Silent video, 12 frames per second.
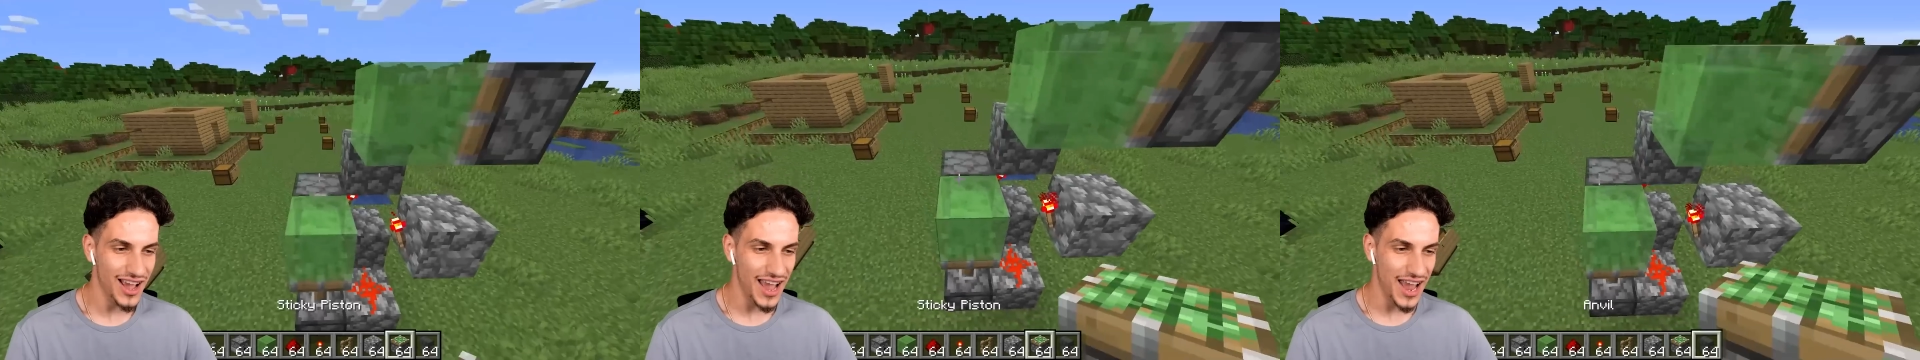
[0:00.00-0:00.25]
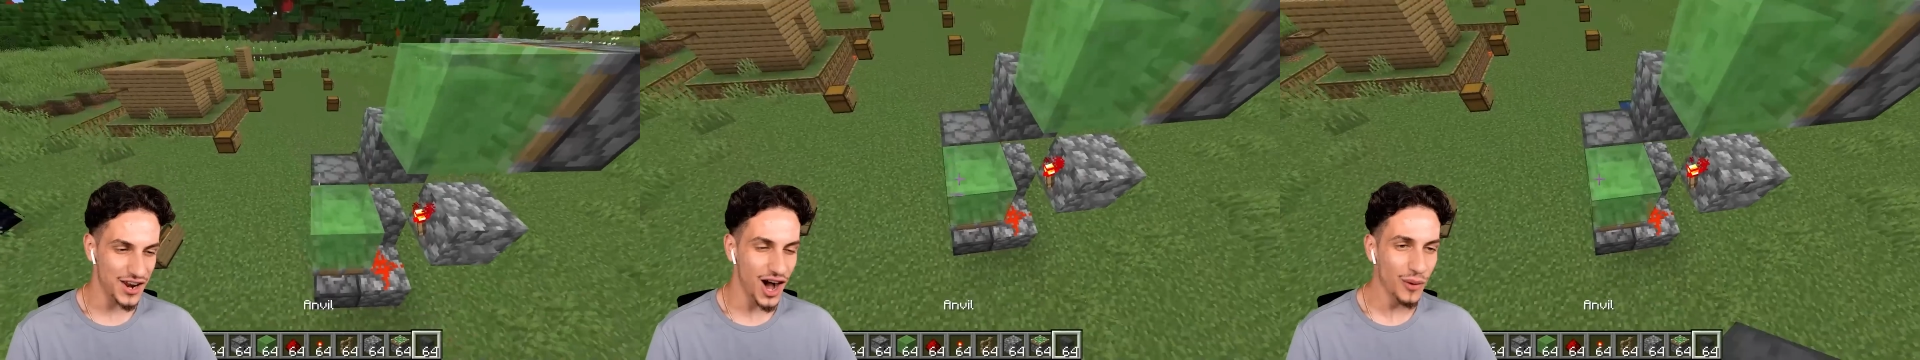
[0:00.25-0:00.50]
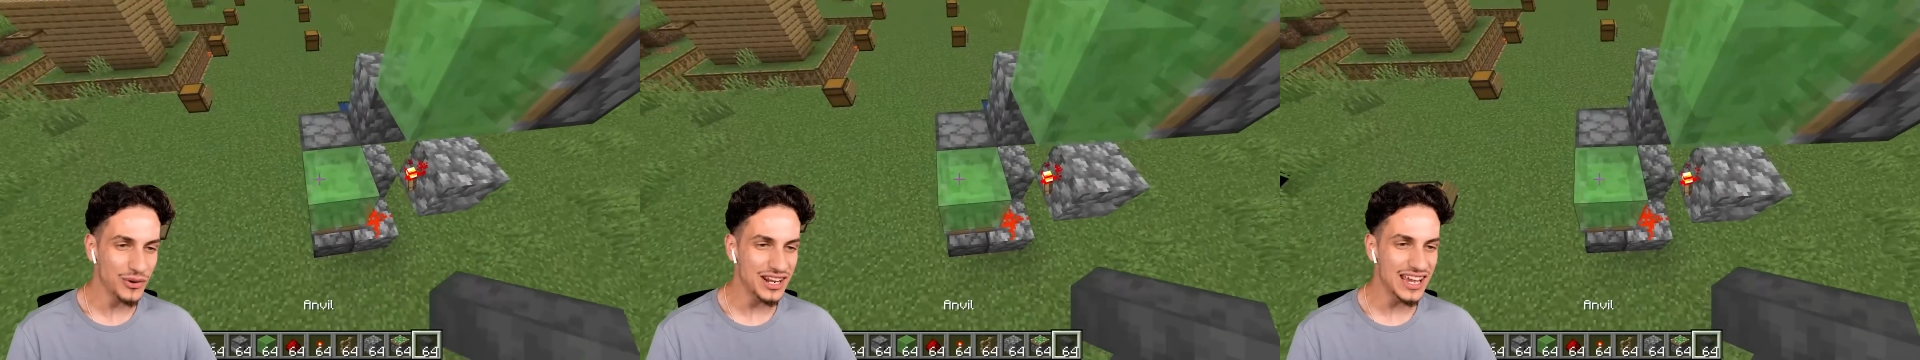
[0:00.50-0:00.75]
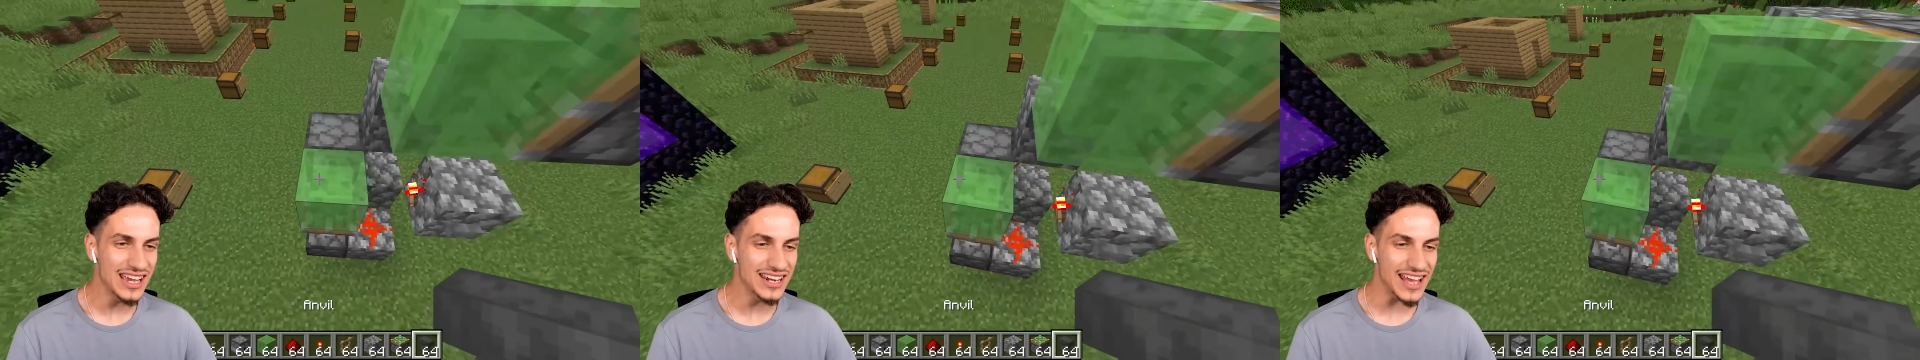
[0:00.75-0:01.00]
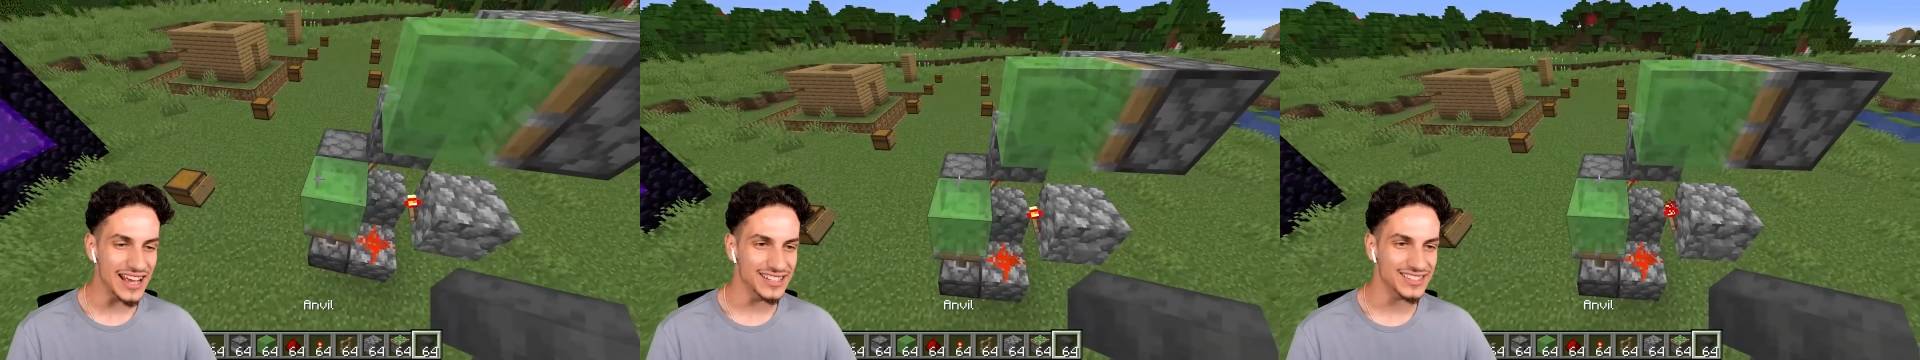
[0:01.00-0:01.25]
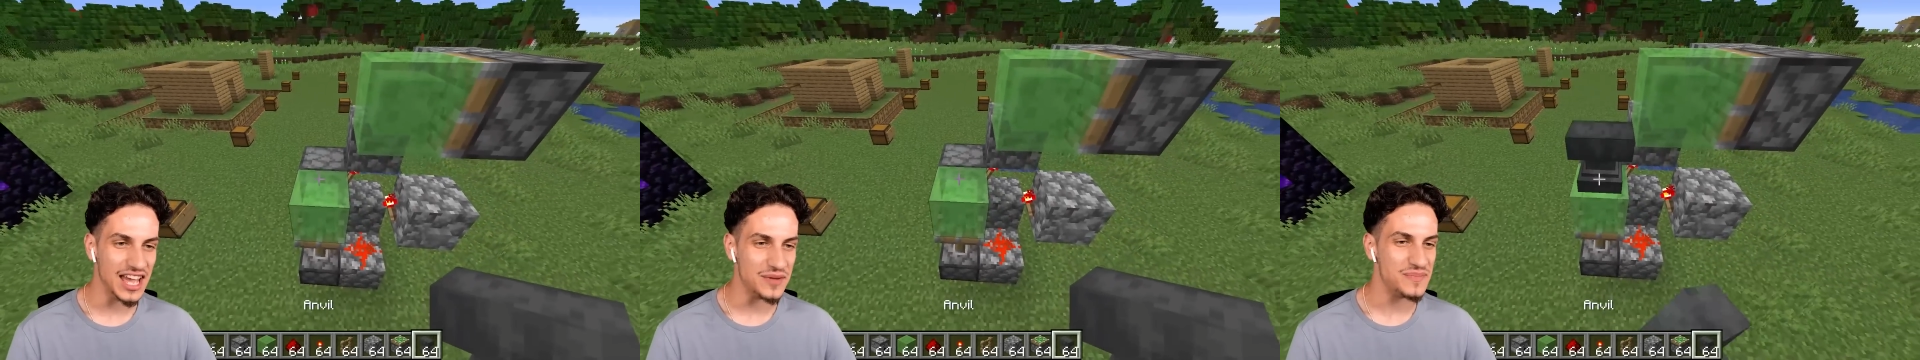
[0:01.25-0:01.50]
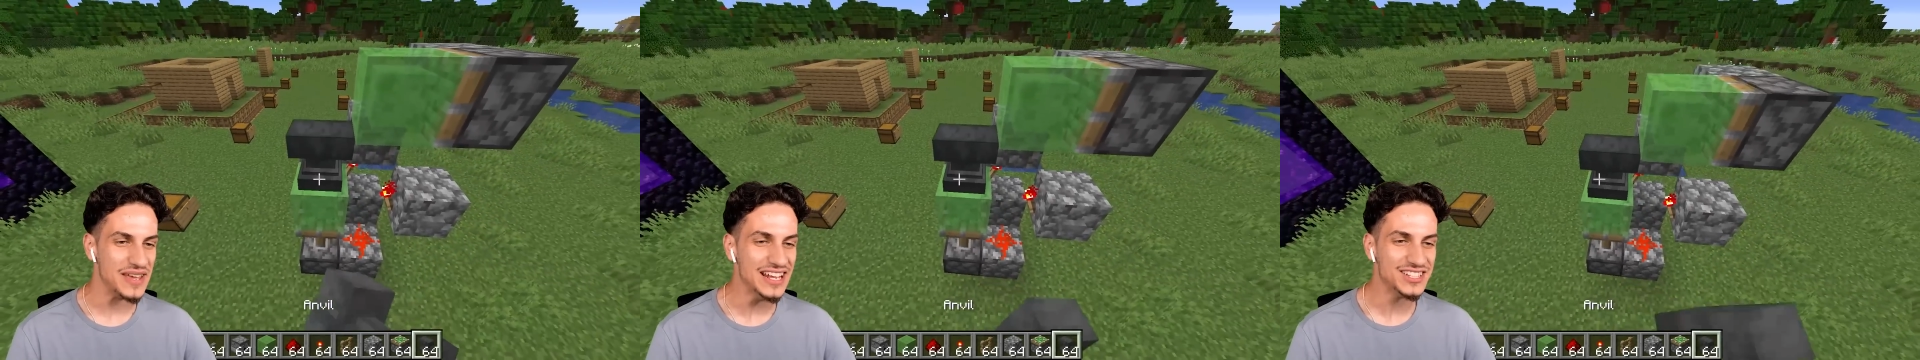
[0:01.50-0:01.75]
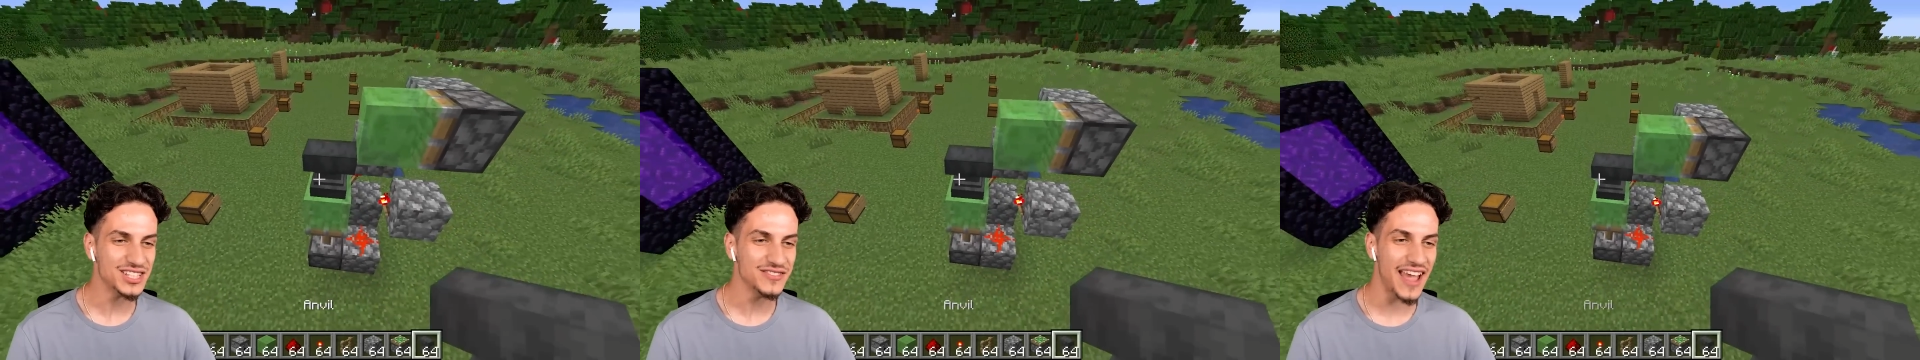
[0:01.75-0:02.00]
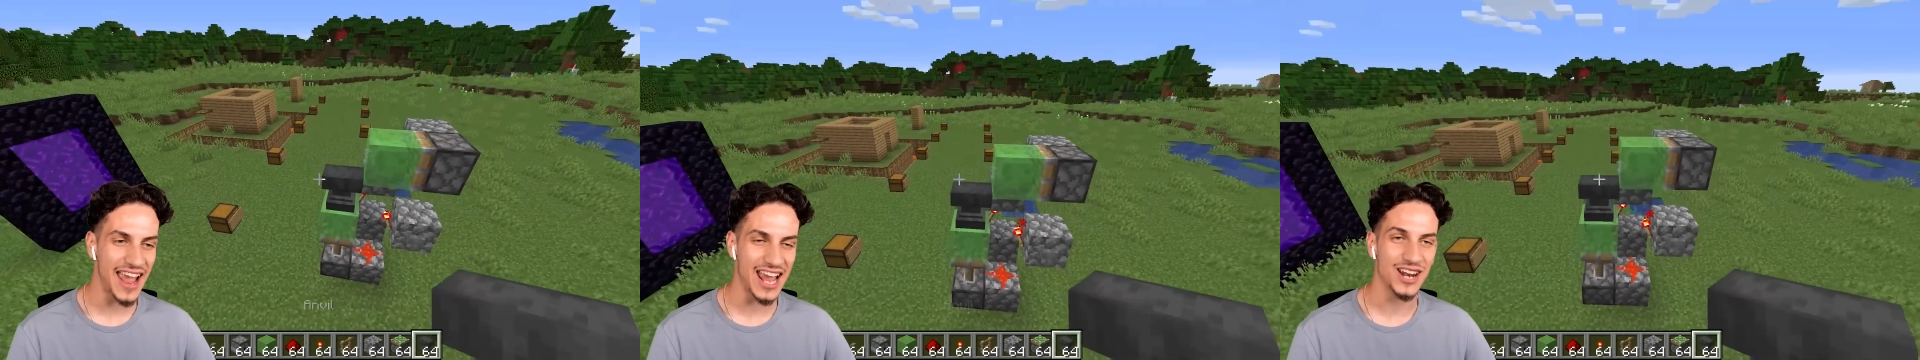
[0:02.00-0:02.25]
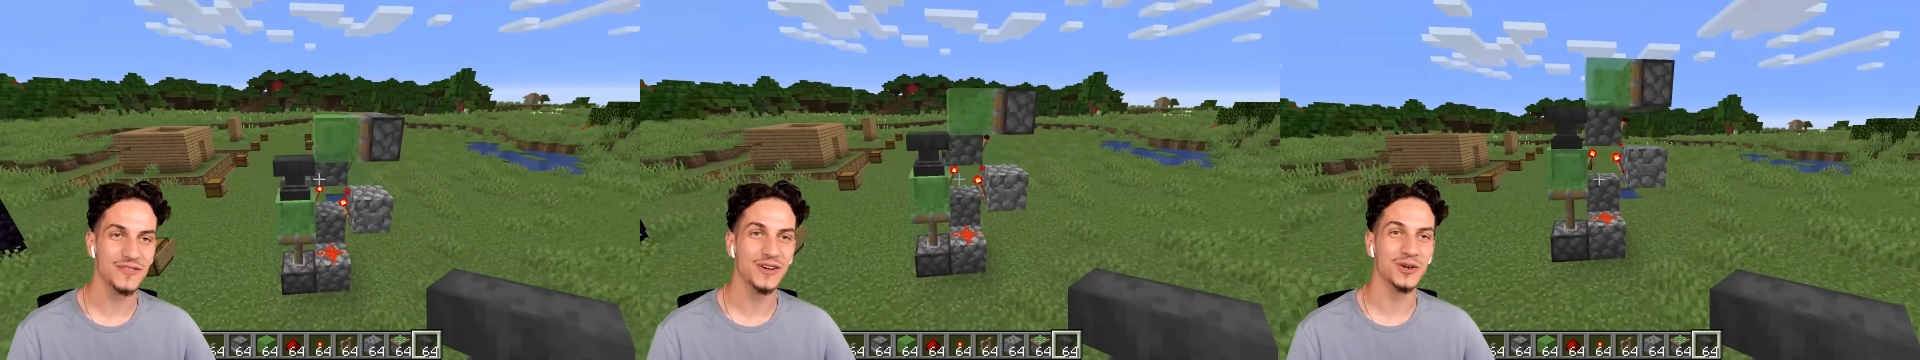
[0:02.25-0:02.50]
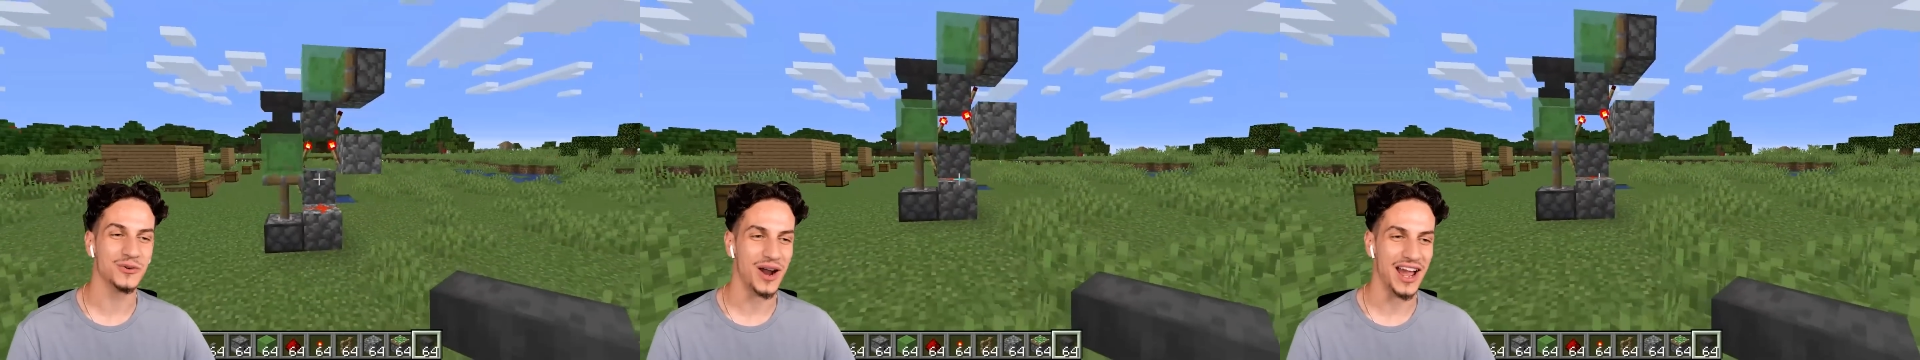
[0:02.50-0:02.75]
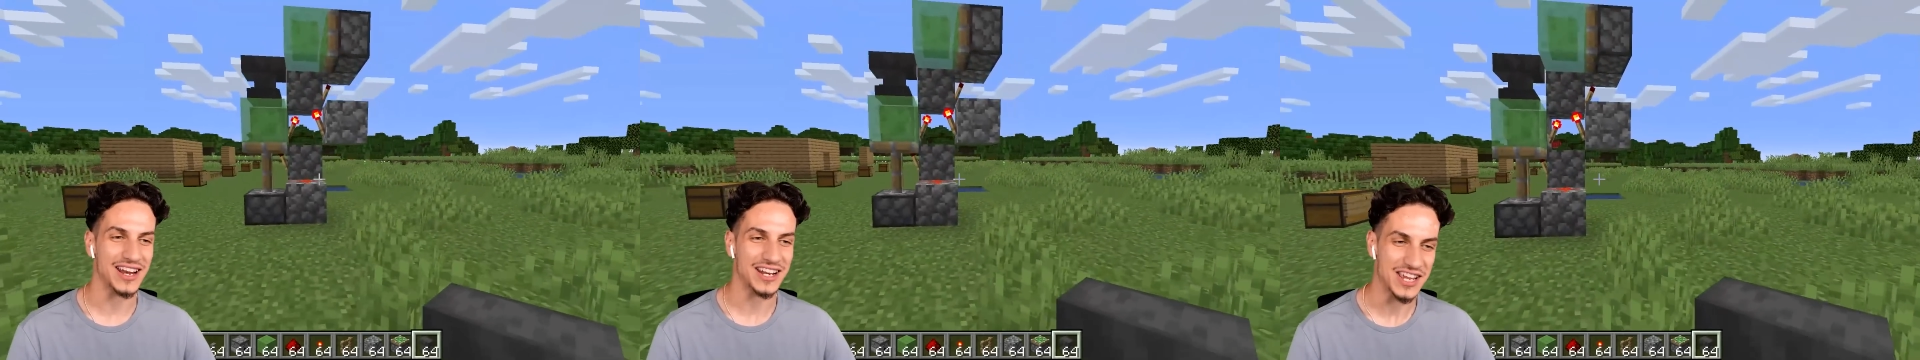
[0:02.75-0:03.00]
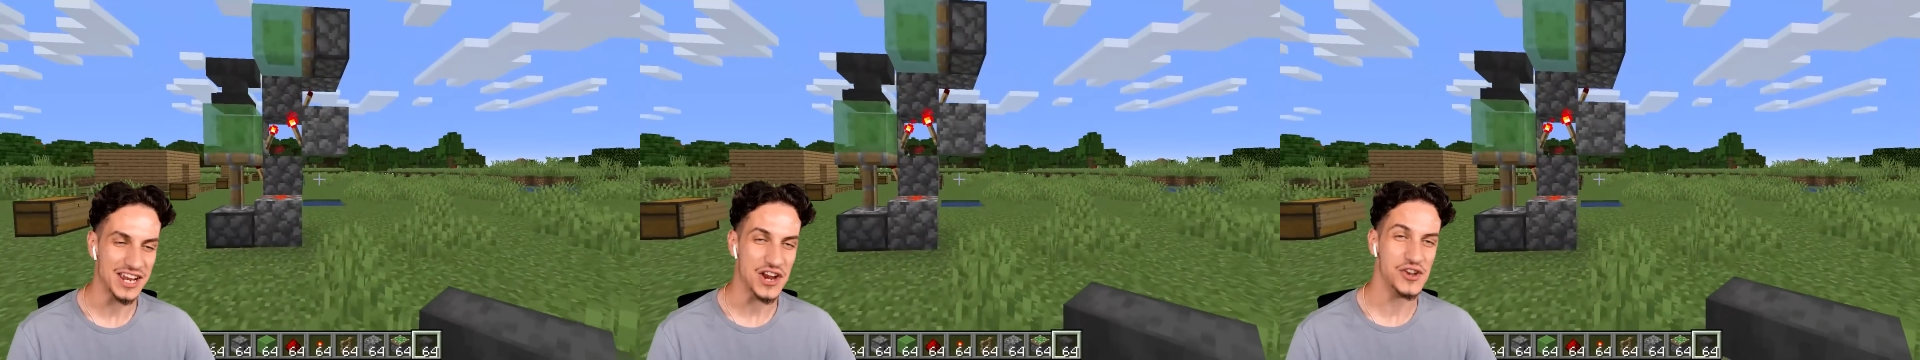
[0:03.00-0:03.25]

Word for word: And all we need is a piece of anvil right here.